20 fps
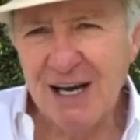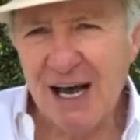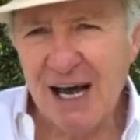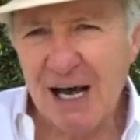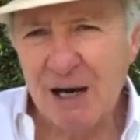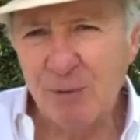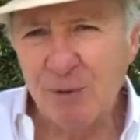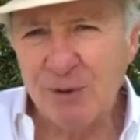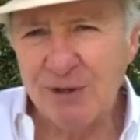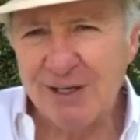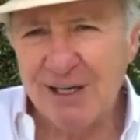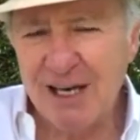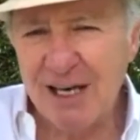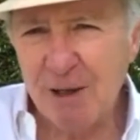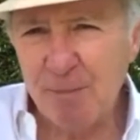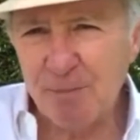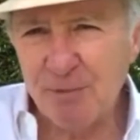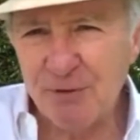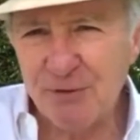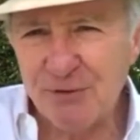I would
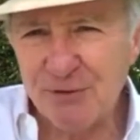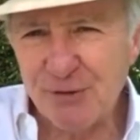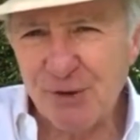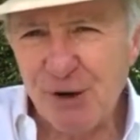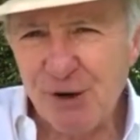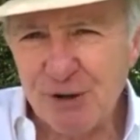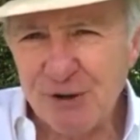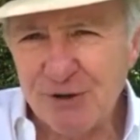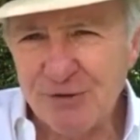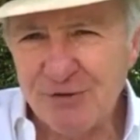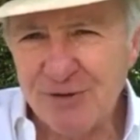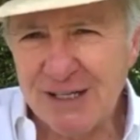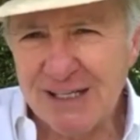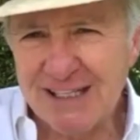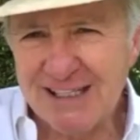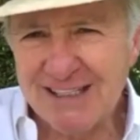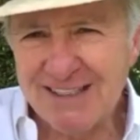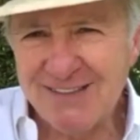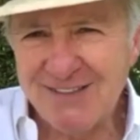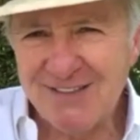keep the stronger
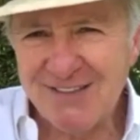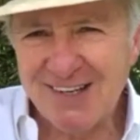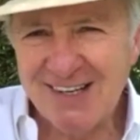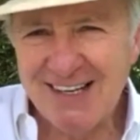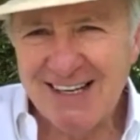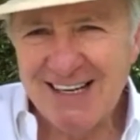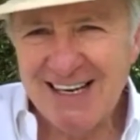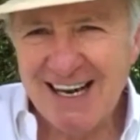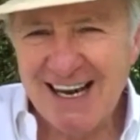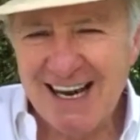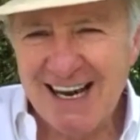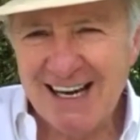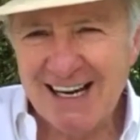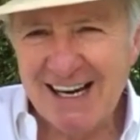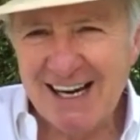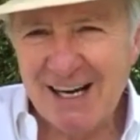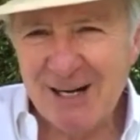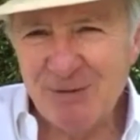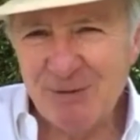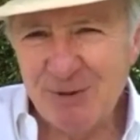vines
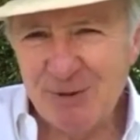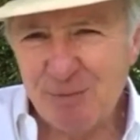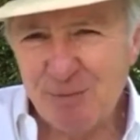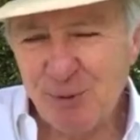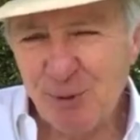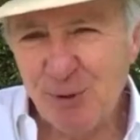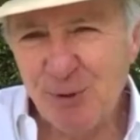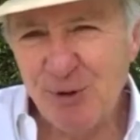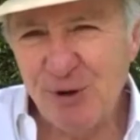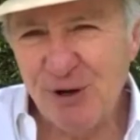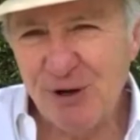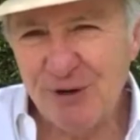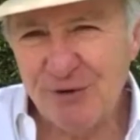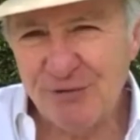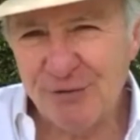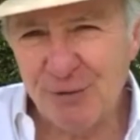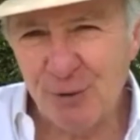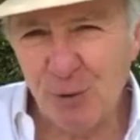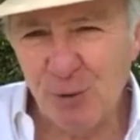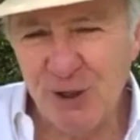and I would prune
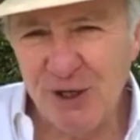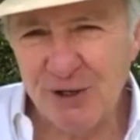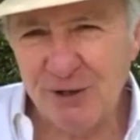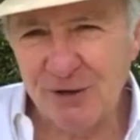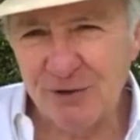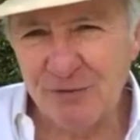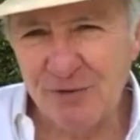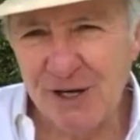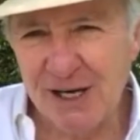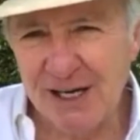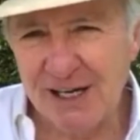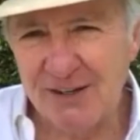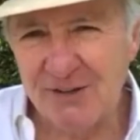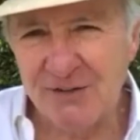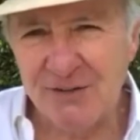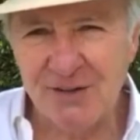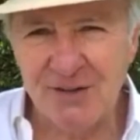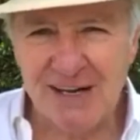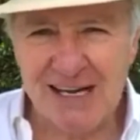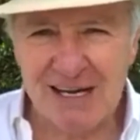off the weaker
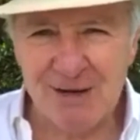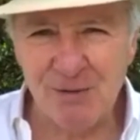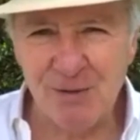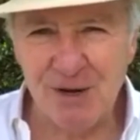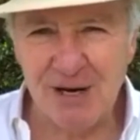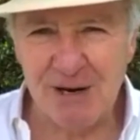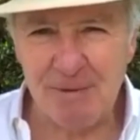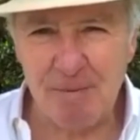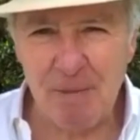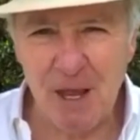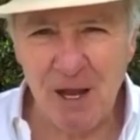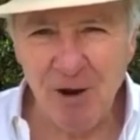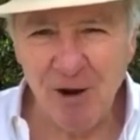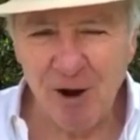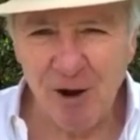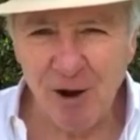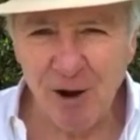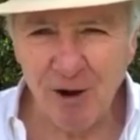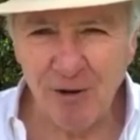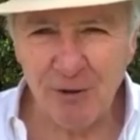vines, and that way
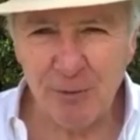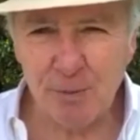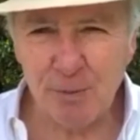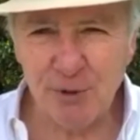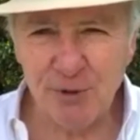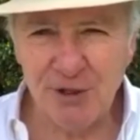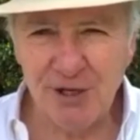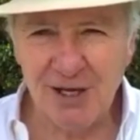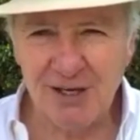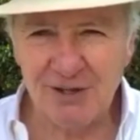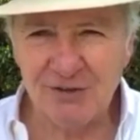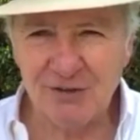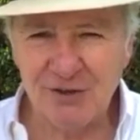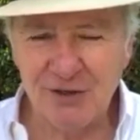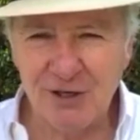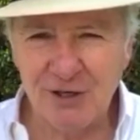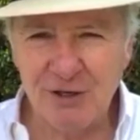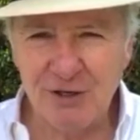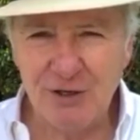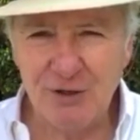all the
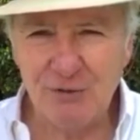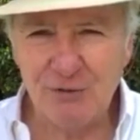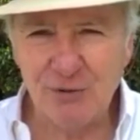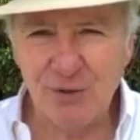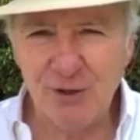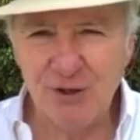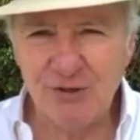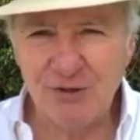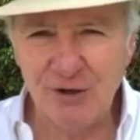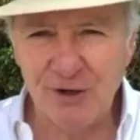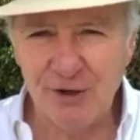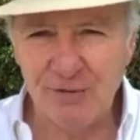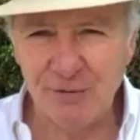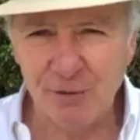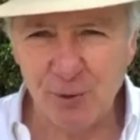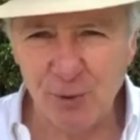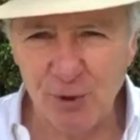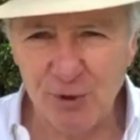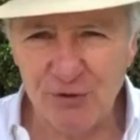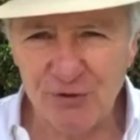production and nutrition of
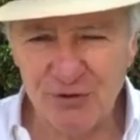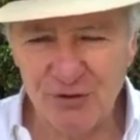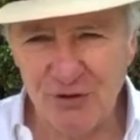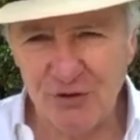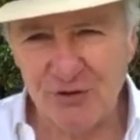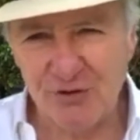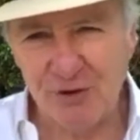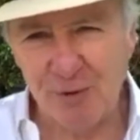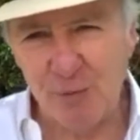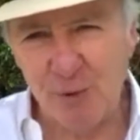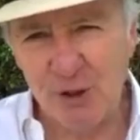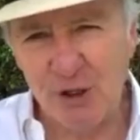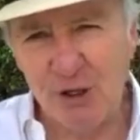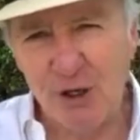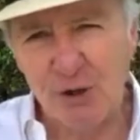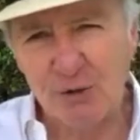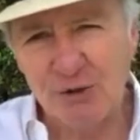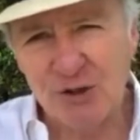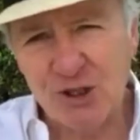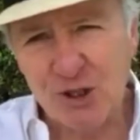the root system would
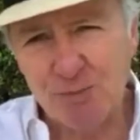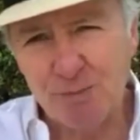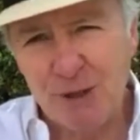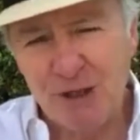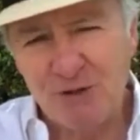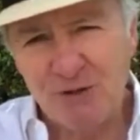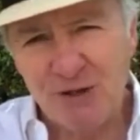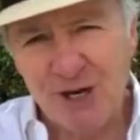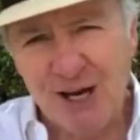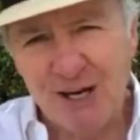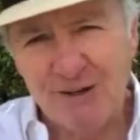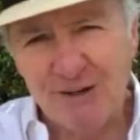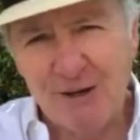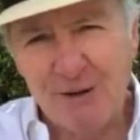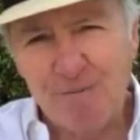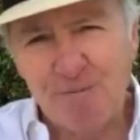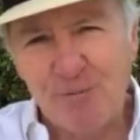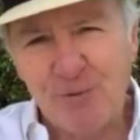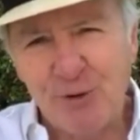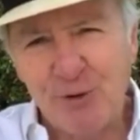be channeled
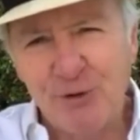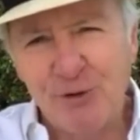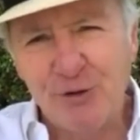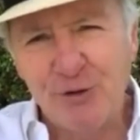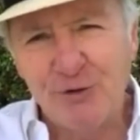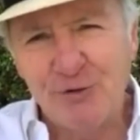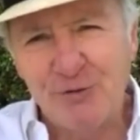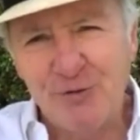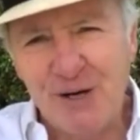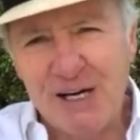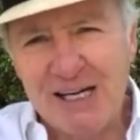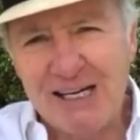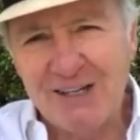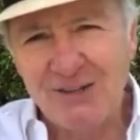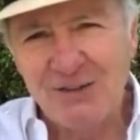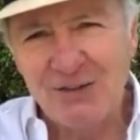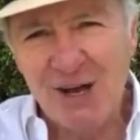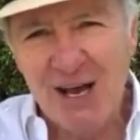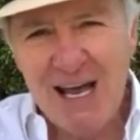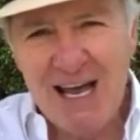up through those
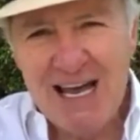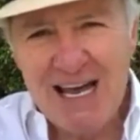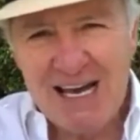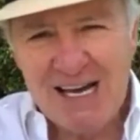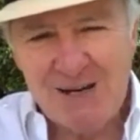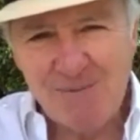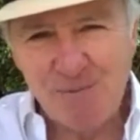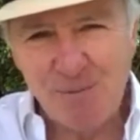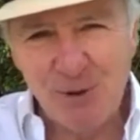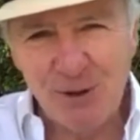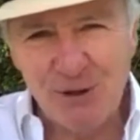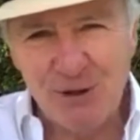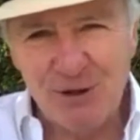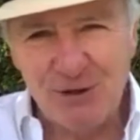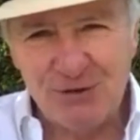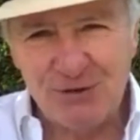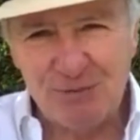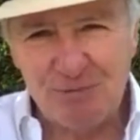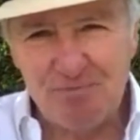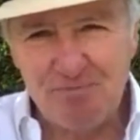vines and
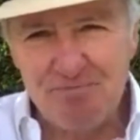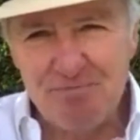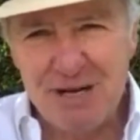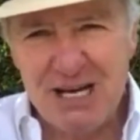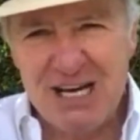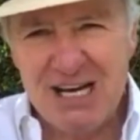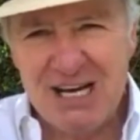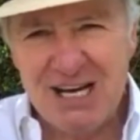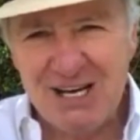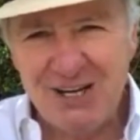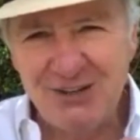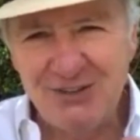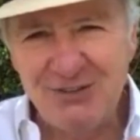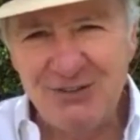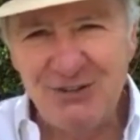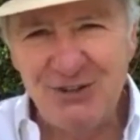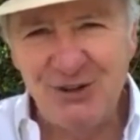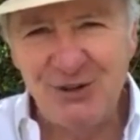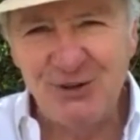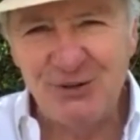produce
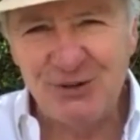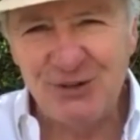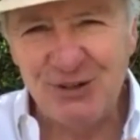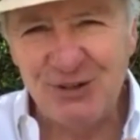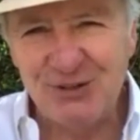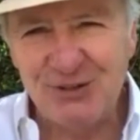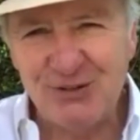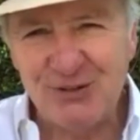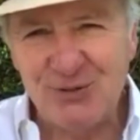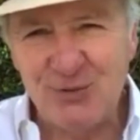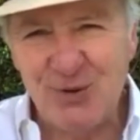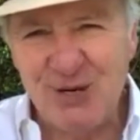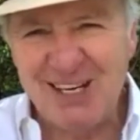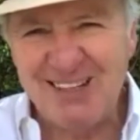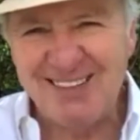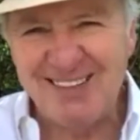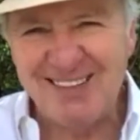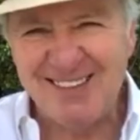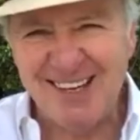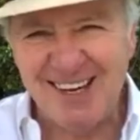big, juicy,
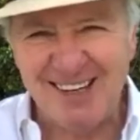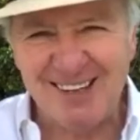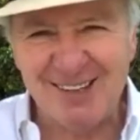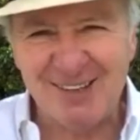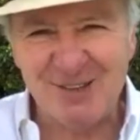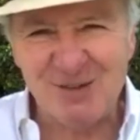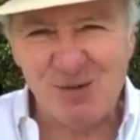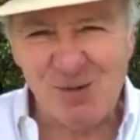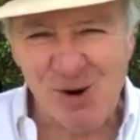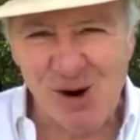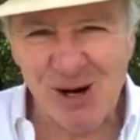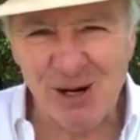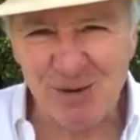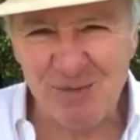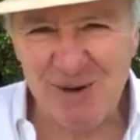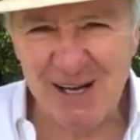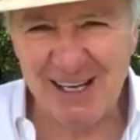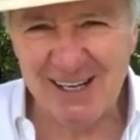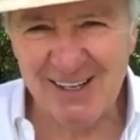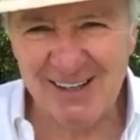sweet Texas
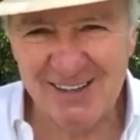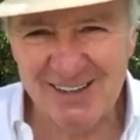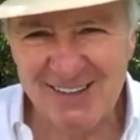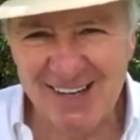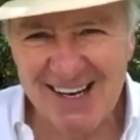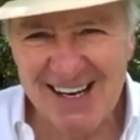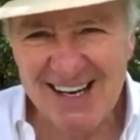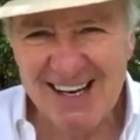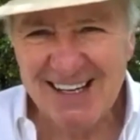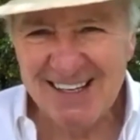watermelons.